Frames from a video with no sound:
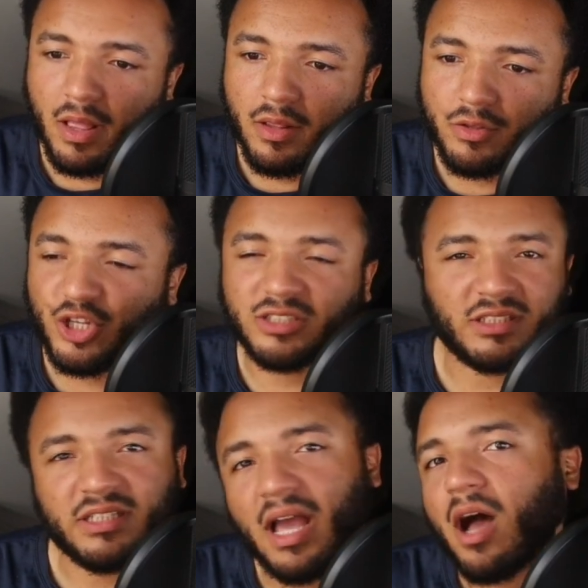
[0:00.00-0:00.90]
just to
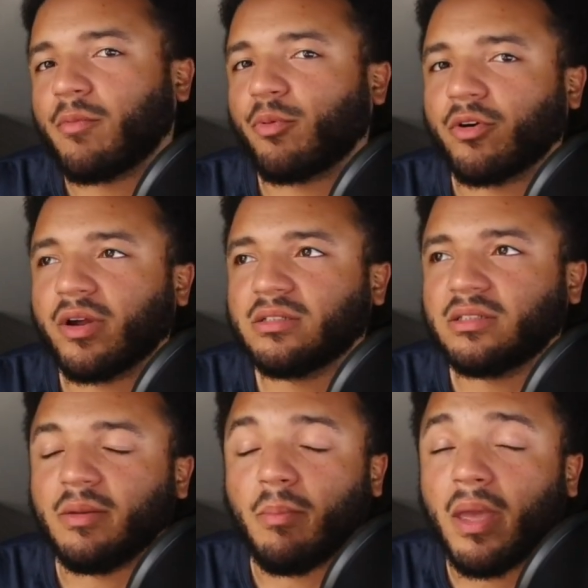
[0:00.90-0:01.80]
see how I progressed.
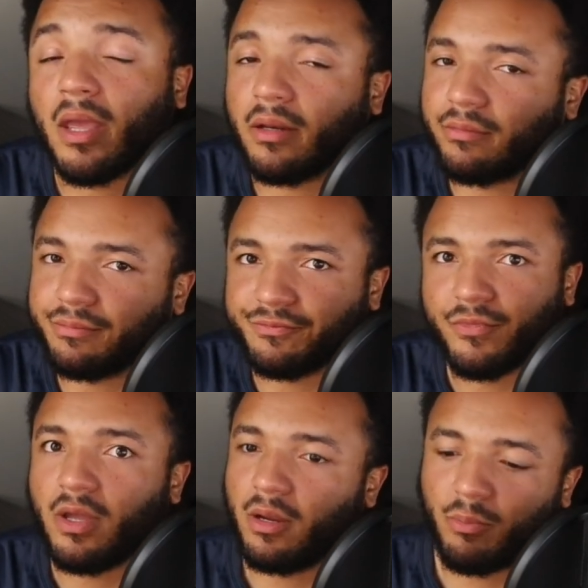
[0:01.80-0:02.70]
And man,
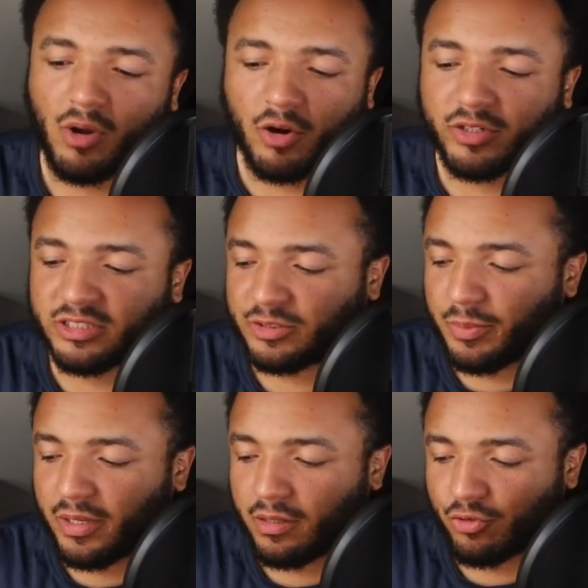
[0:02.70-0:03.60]
progress has
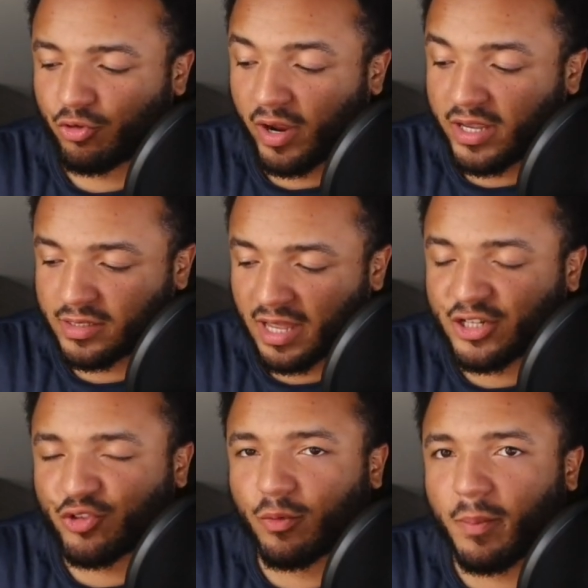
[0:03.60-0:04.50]
been crazy. I
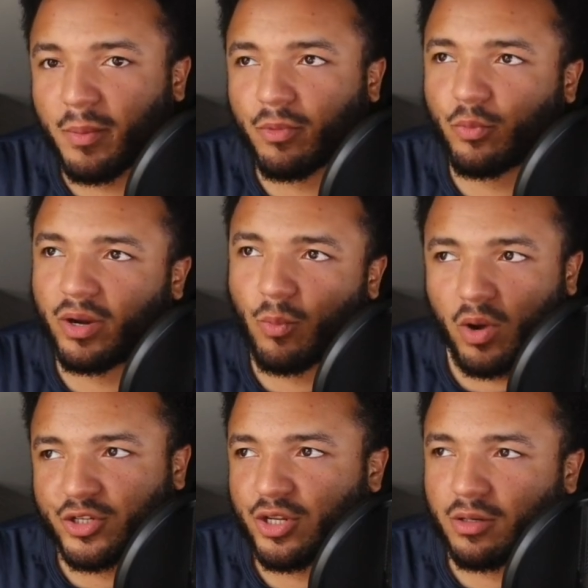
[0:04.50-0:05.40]
just remember when I'm
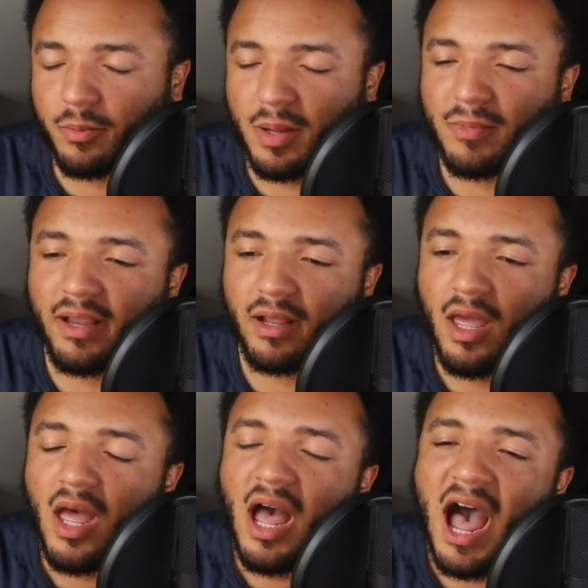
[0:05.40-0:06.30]
watching them, I'm like,
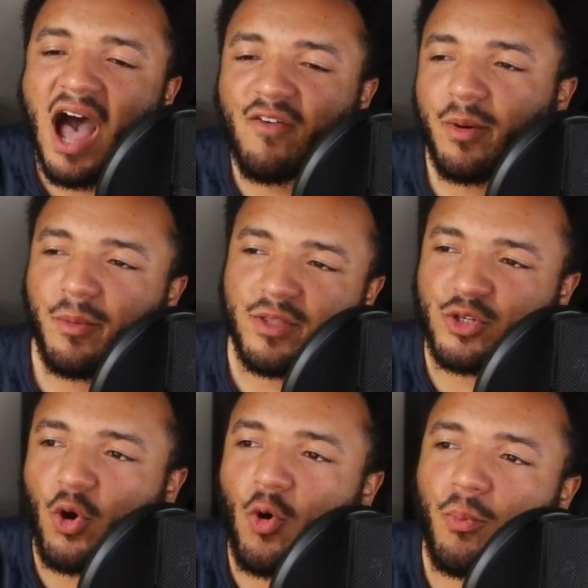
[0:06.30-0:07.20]
I remember this
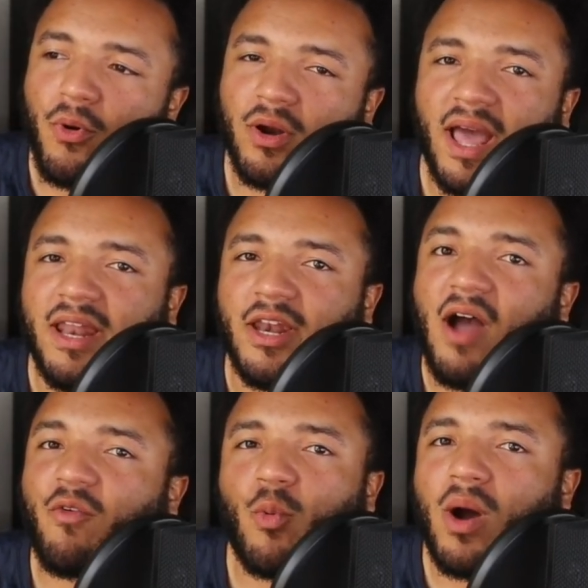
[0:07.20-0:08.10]
whole part. I
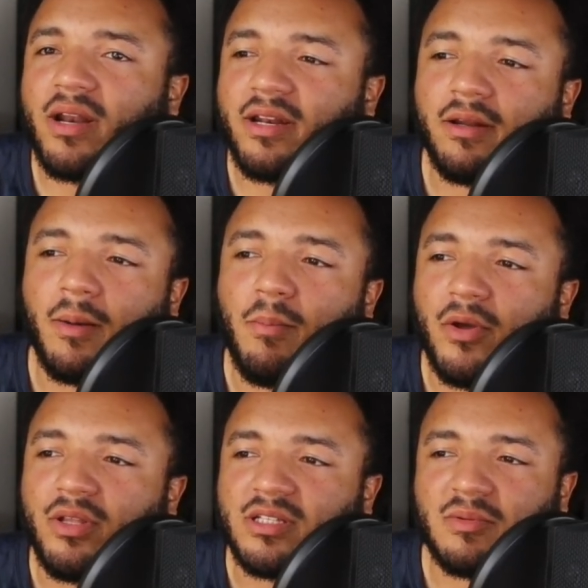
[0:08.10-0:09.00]
rewinded it a
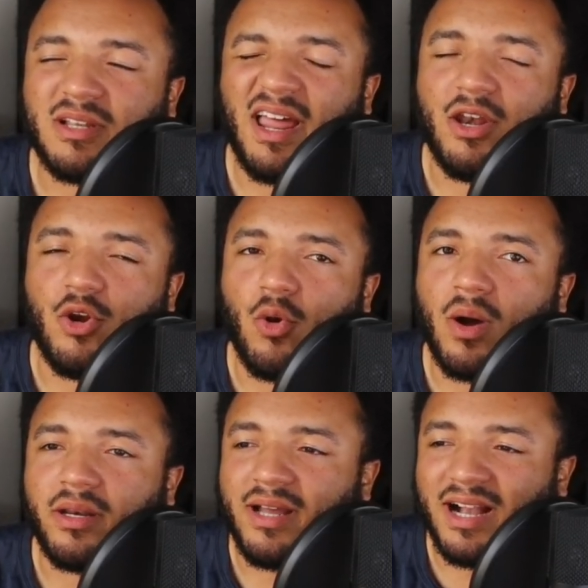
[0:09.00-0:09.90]
million times. And I had no
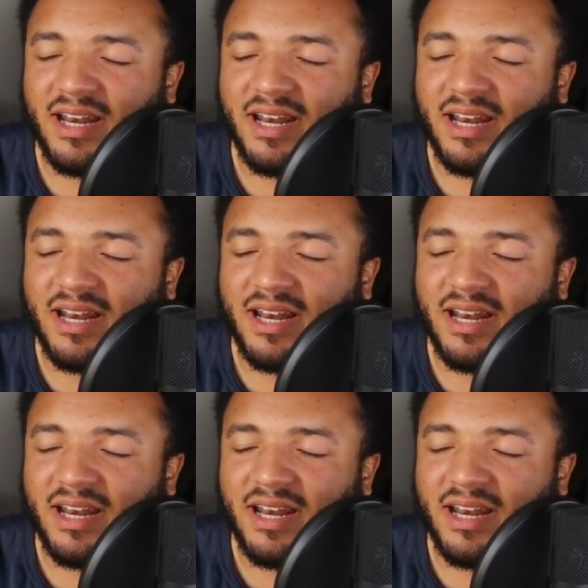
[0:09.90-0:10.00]
idea. I can